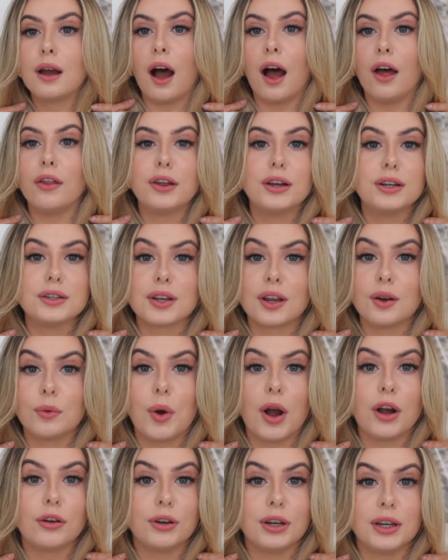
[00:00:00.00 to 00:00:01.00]
I think it's going to
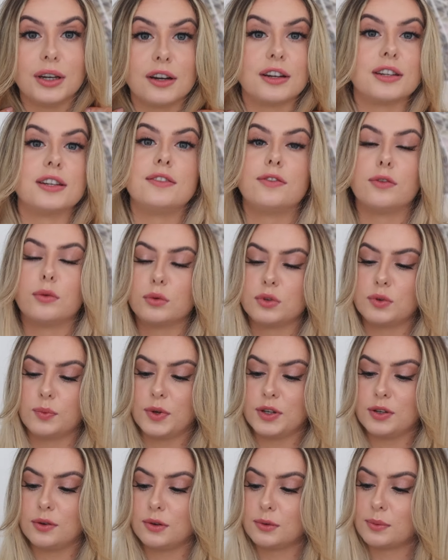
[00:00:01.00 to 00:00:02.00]
work really nicely for autumn
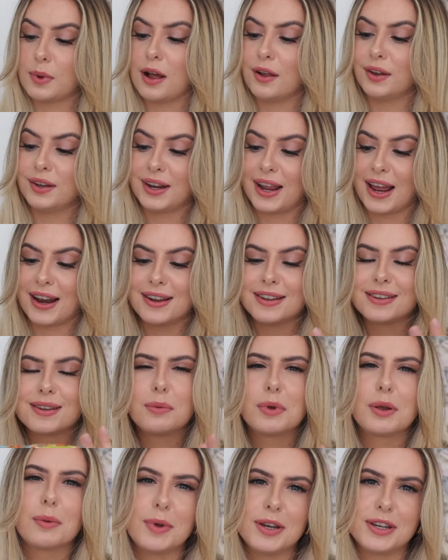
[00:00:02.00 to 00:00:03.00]
winter as well. And again, it's
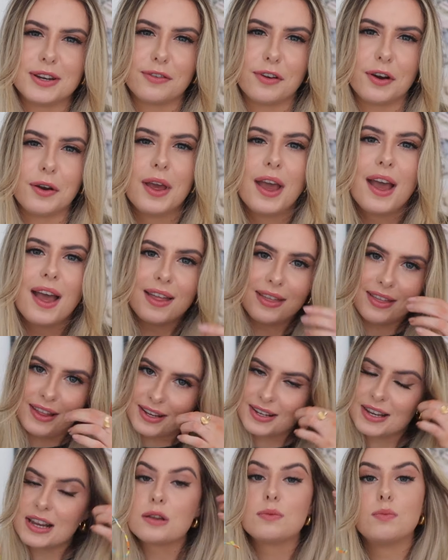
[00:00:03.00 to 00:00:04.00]
something a bit different.
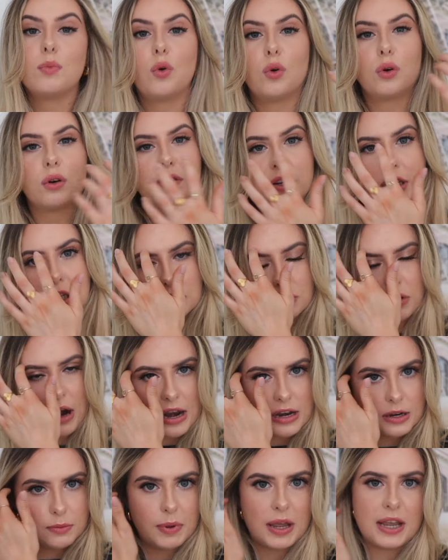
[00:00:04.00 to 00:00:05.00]
This is more of a
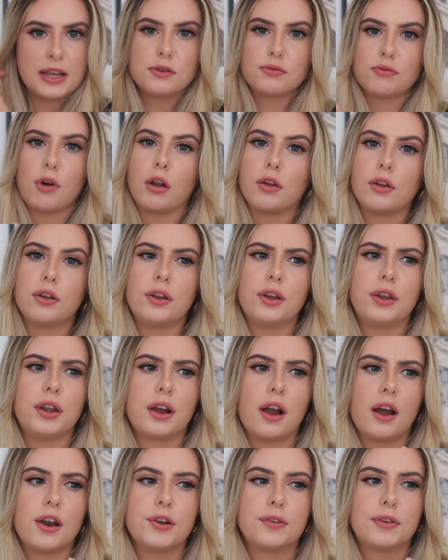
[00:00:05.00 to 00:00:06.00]
trend piece rather than the
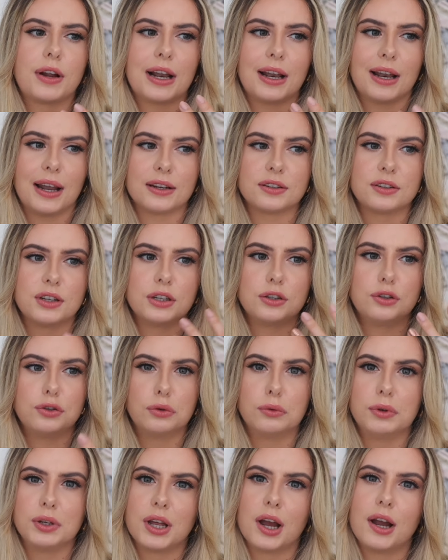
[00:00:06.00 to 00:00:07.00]
kind of classic
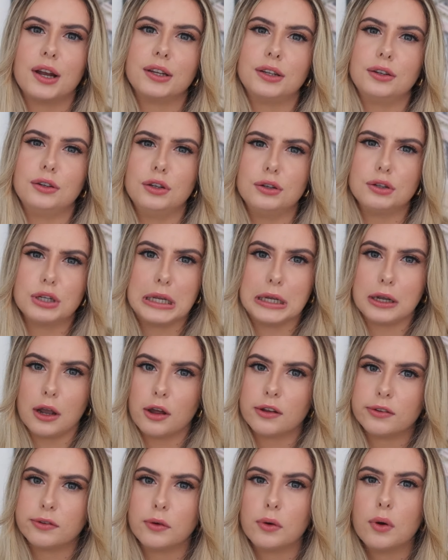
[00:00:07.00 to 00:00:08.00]
jewellery that I usually
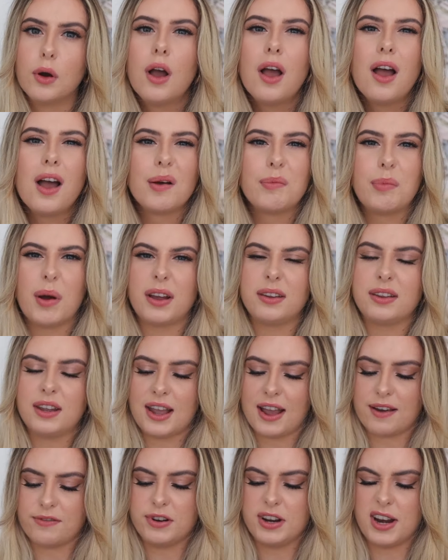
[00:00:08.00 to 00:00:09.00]
go for. But I think
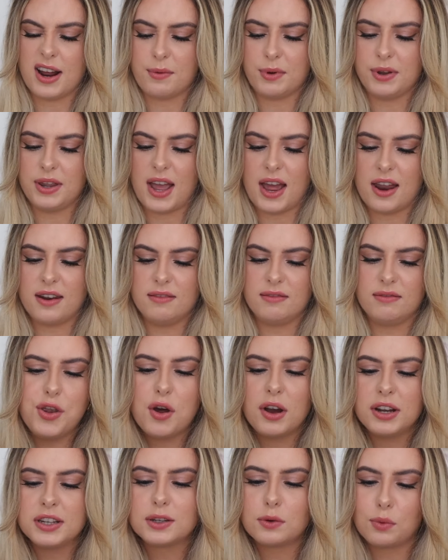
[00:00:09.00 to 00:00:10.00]
every now and then,
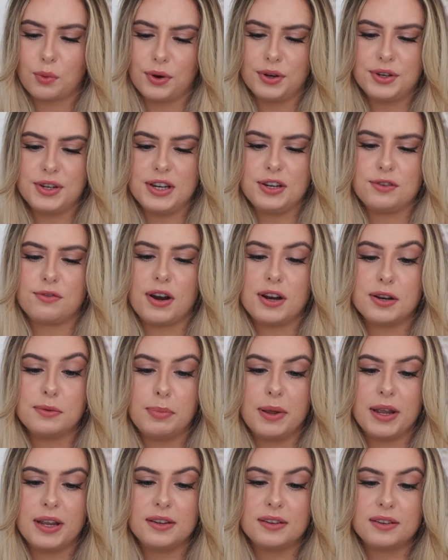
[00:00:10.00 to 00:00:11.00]
nice quality trend
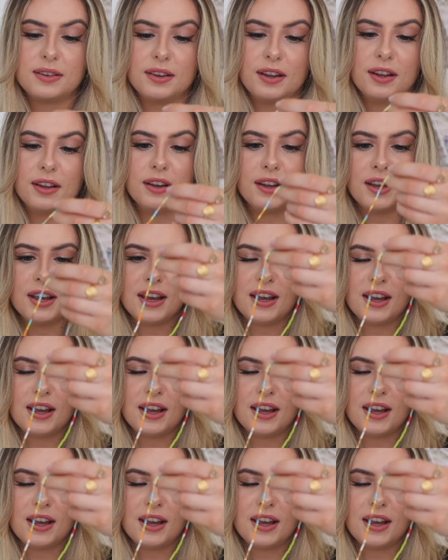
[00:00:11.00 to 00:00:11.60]
piece that